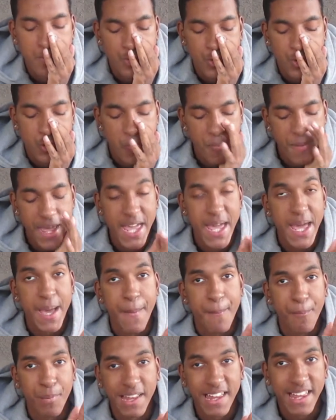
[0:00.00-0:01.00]
to me,
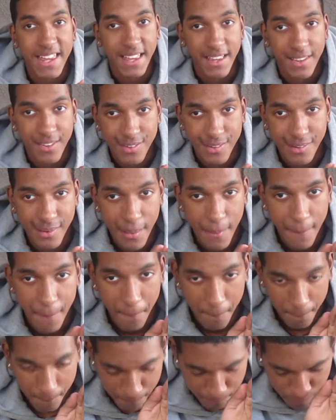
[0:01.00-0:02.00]
please.
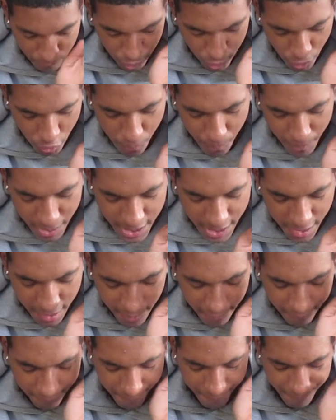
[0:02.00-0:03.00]
Do me
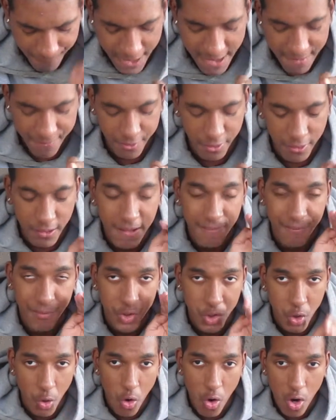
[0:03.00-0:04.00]
a favor. If
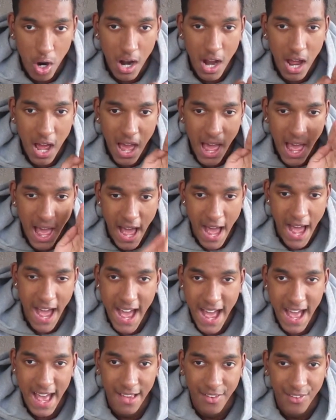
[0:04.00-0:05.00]
your
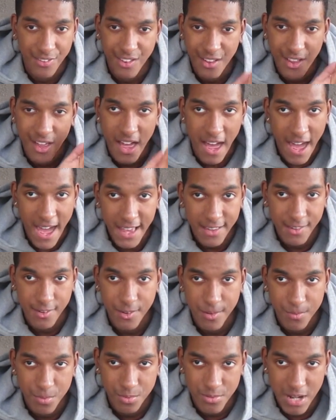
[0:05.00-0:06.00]
ass ain't
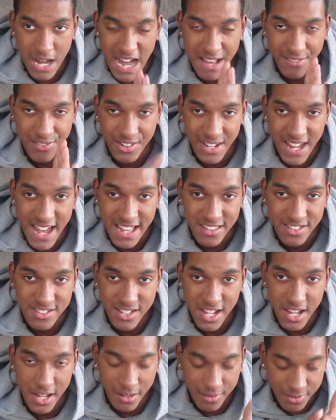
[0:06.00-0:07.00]
subscribed to that
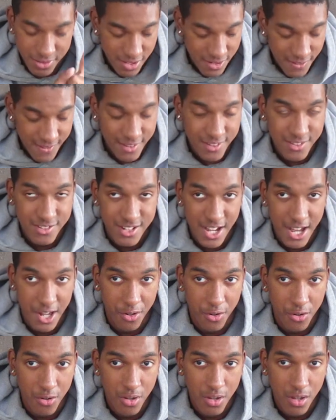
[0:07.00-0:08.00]
to this
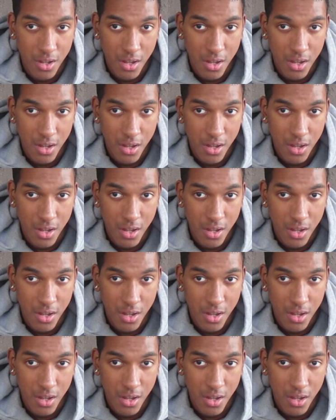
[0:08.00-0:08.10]
channel